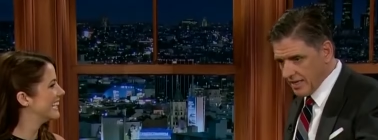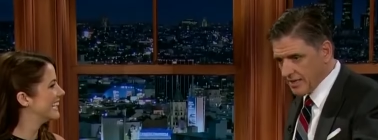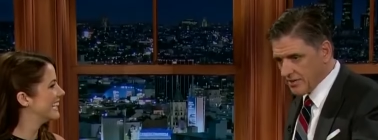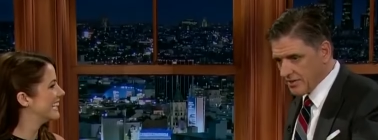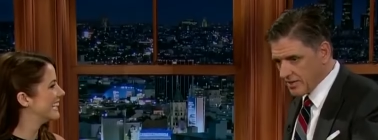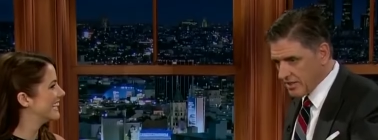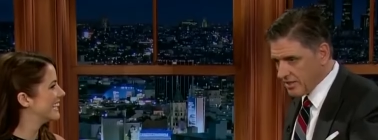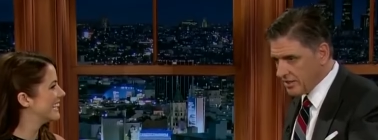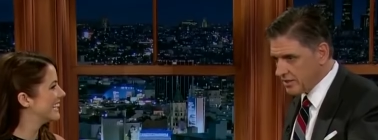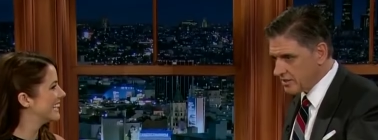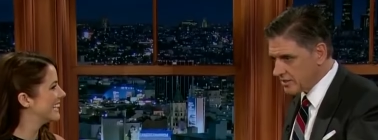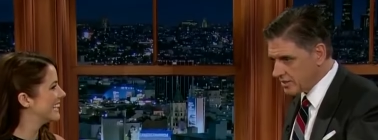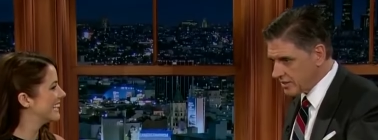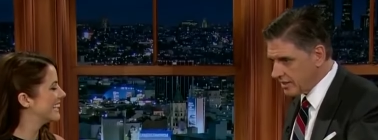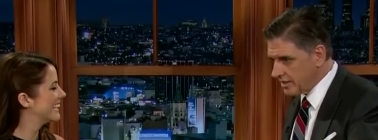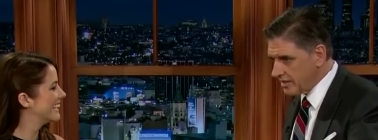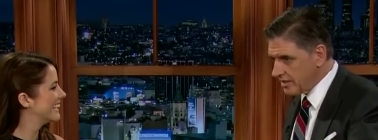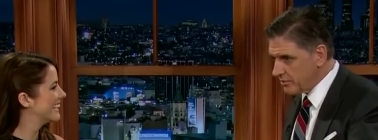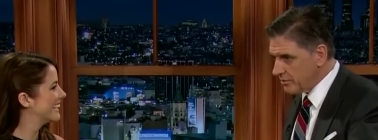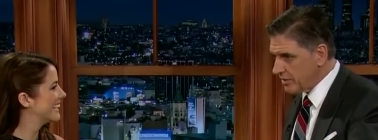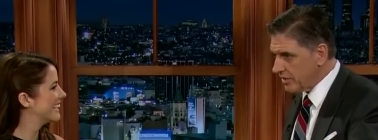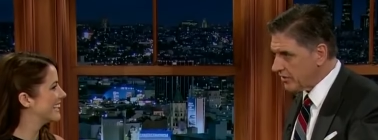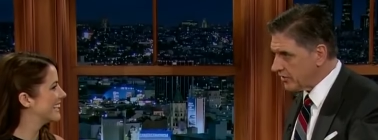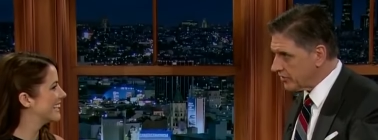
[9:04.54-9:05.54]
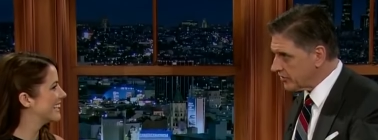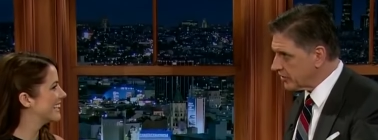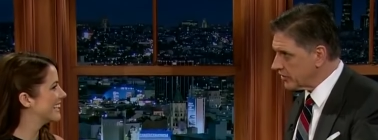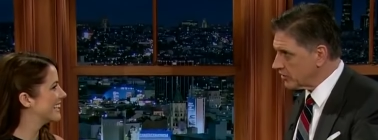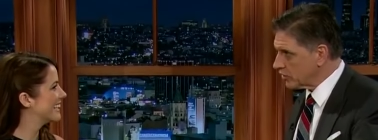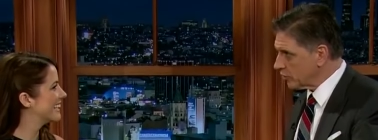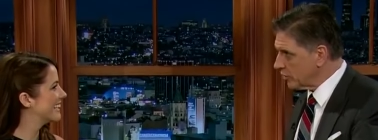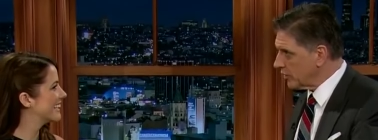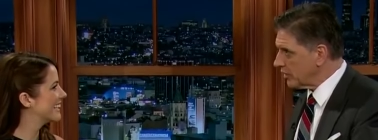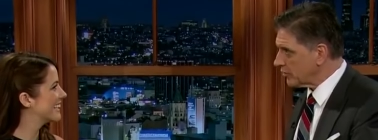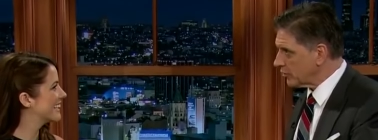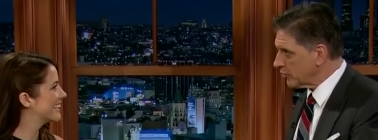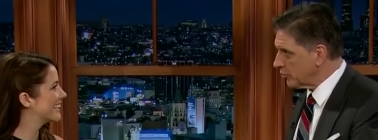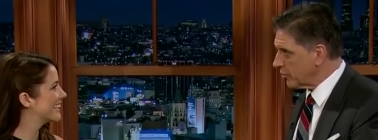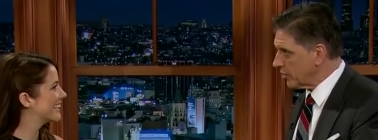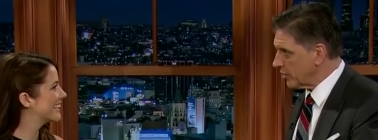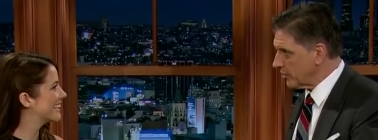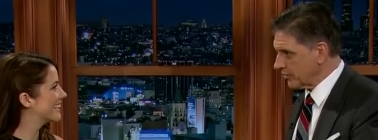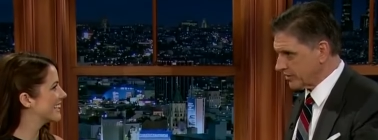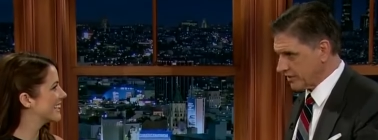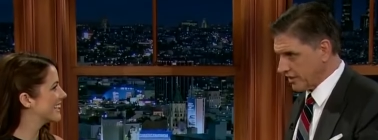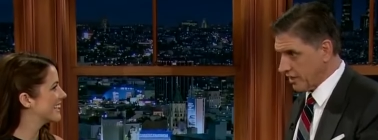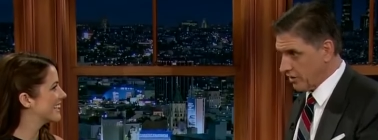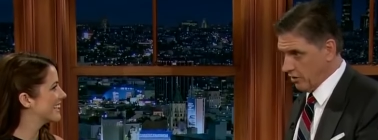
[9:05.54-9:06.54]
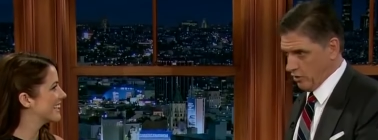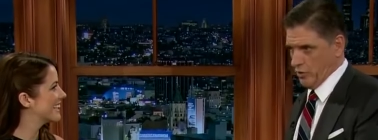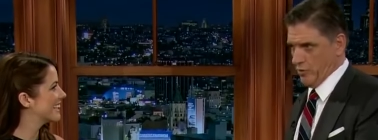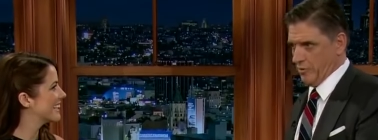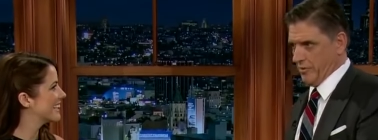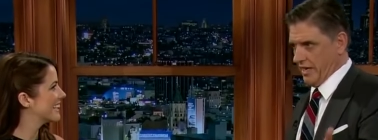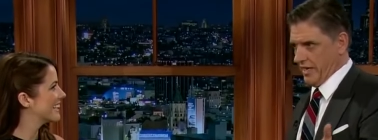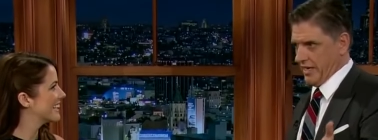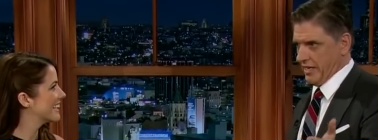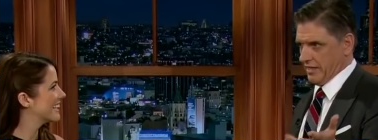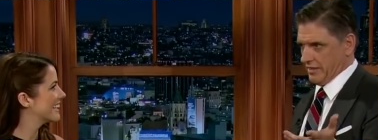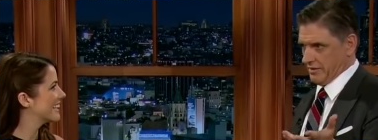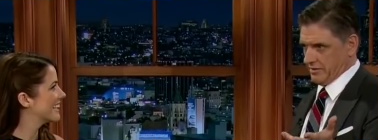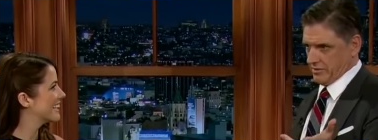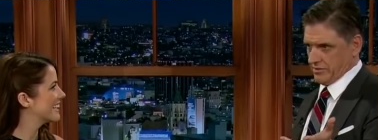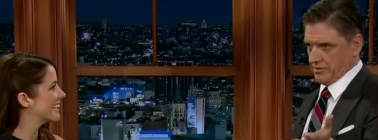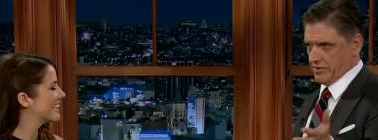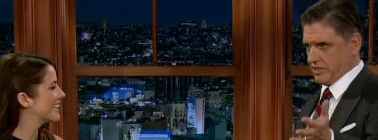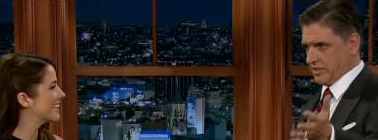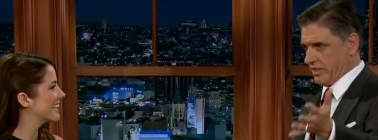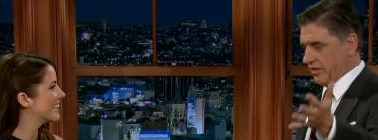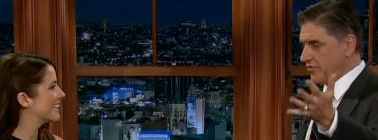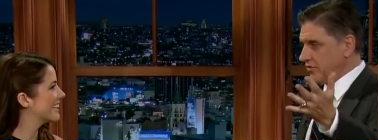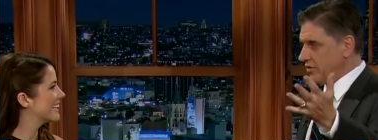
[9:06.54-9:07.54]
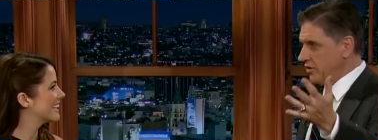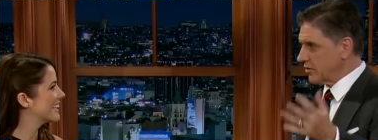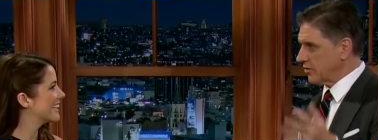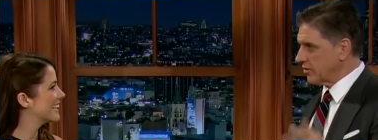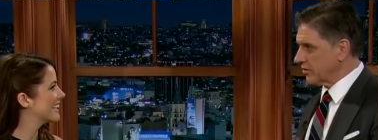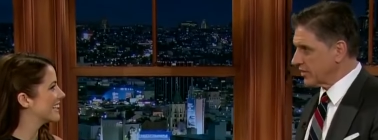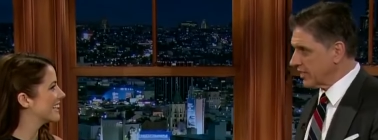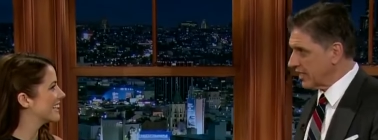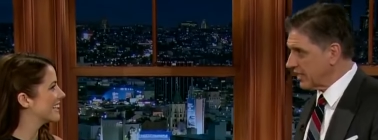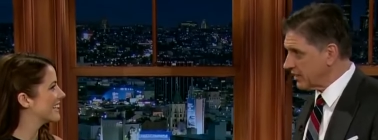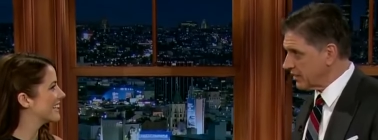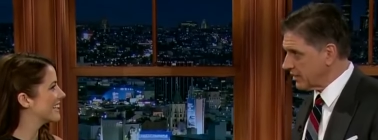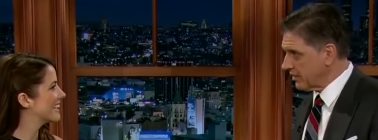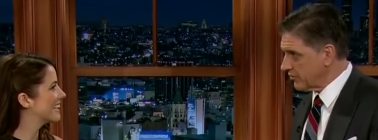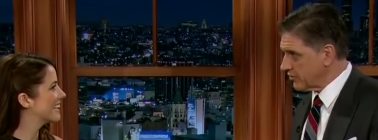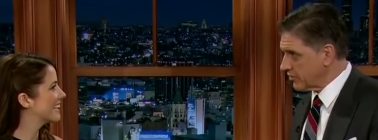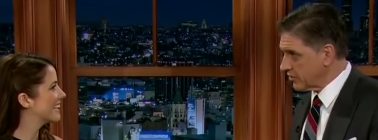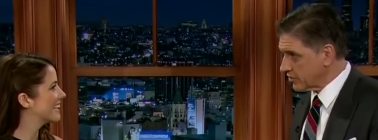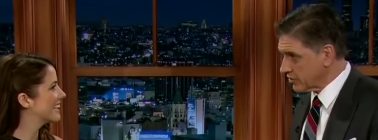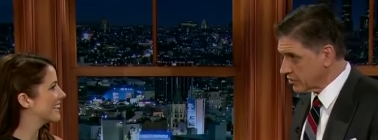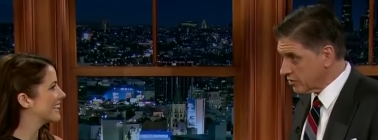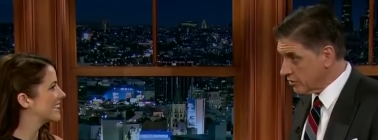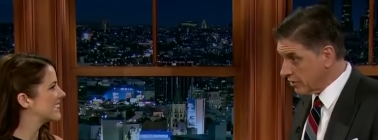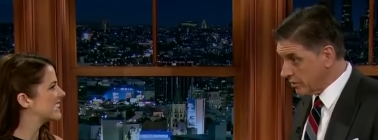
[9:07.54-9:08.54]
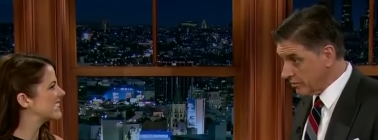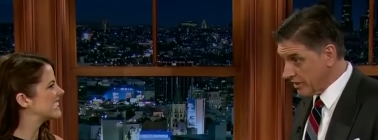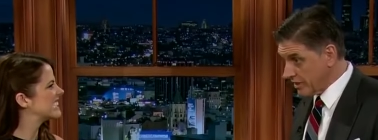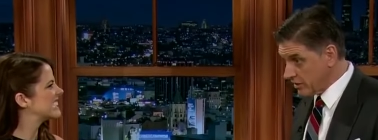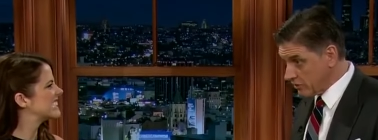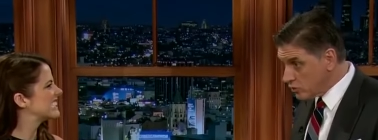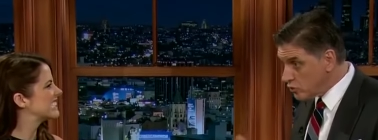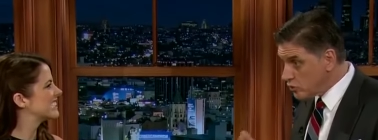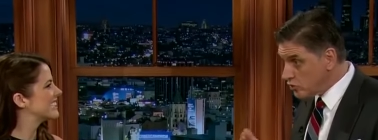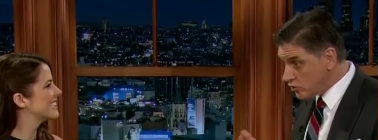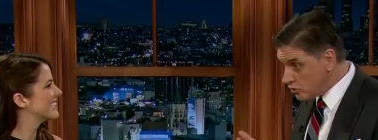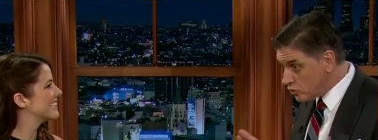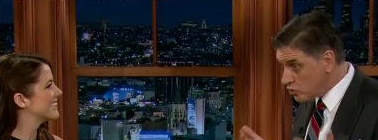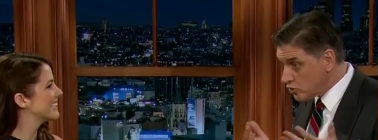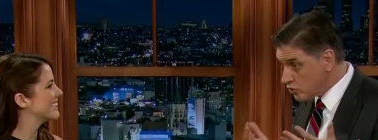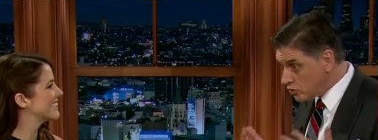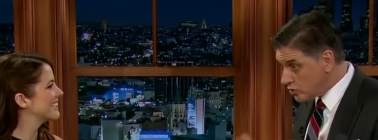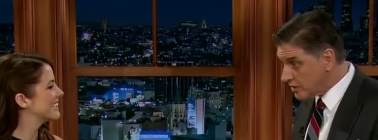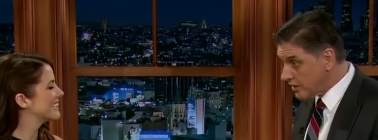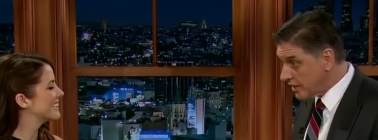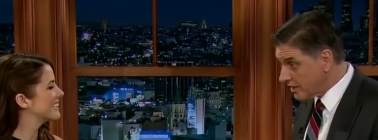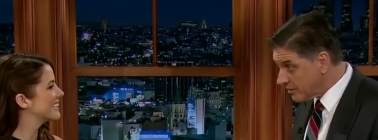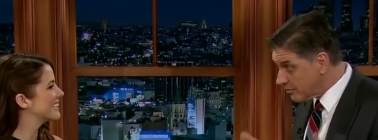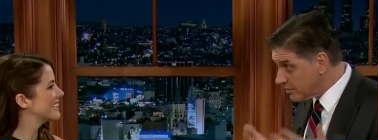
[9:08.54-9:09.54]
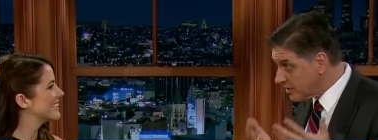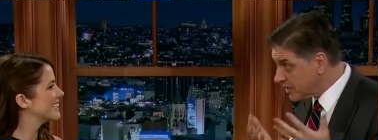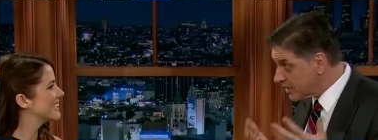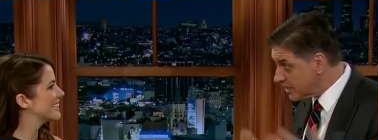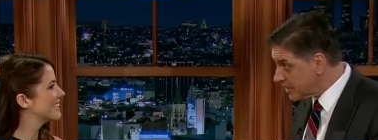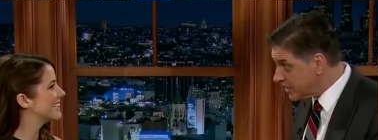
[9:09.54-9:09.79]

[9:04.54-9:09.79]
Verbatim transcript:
Speaker 1: get these emails and tweets from people saying, oh, my uh, seven-year-old kid loves your show. I'm like, you, you should let them